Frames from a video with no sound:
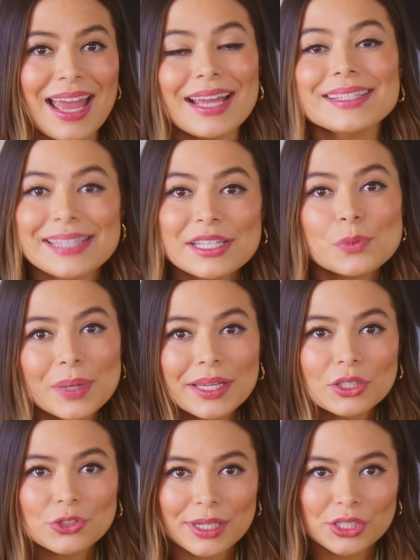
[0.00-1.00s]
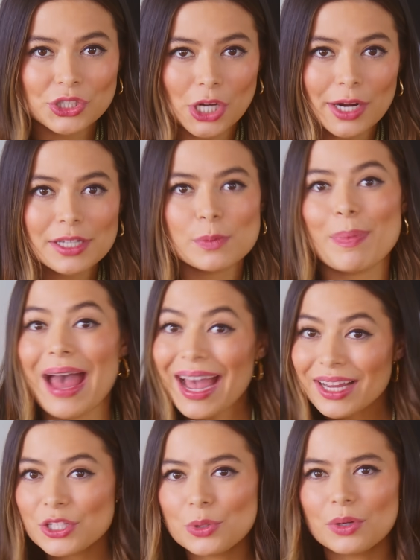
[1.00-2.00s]
And since we can trace sharks
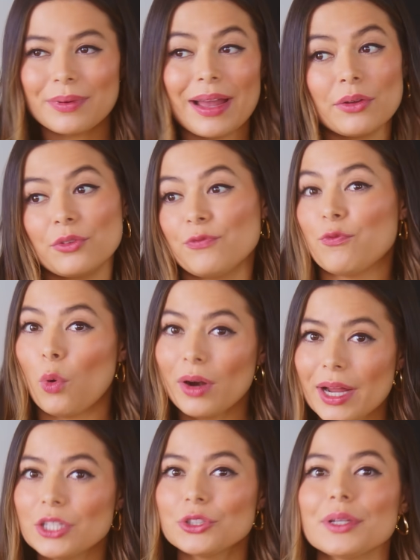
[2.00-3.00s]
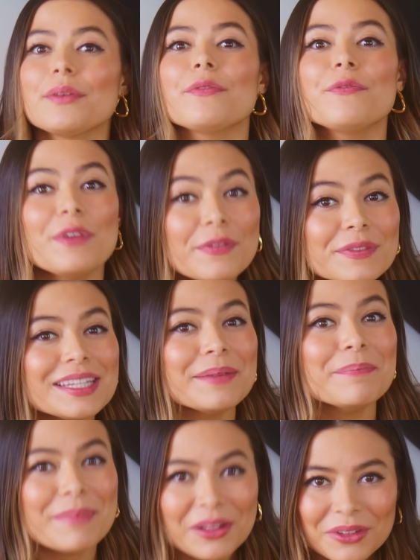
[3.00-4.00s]
back to around
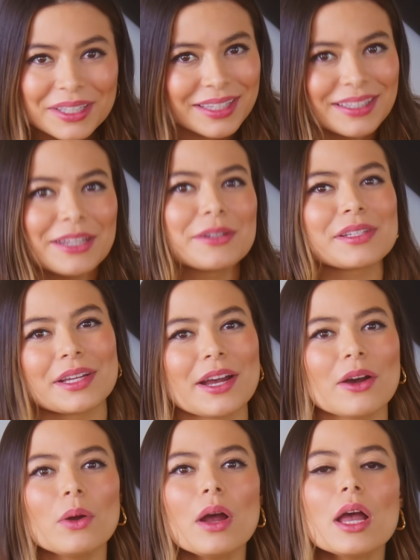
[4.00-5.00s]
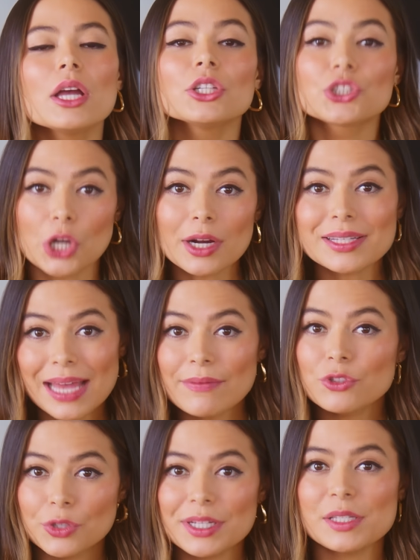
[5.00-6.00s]
450 million years ago, sharks
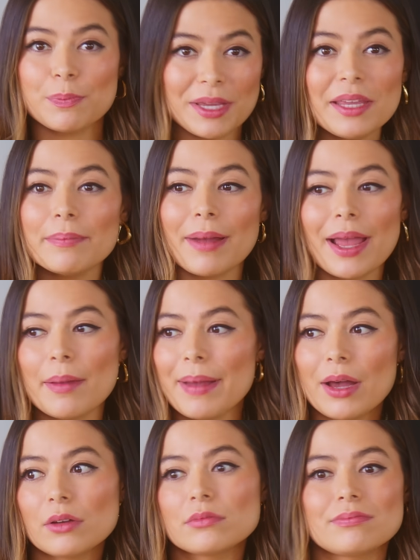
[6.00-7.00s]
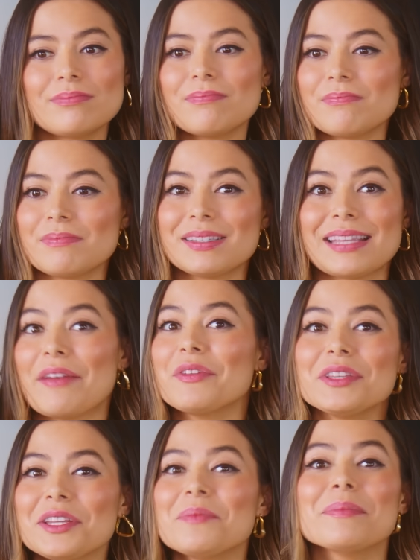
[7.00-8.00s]
have trees beat by about
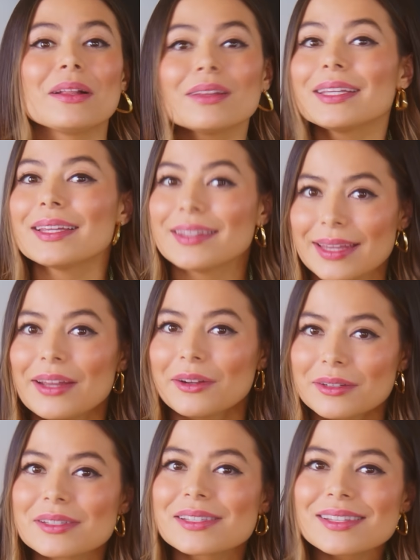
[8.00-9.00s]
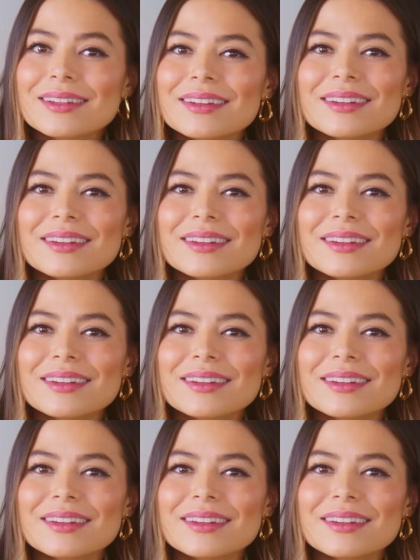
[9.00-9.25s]
70 million years.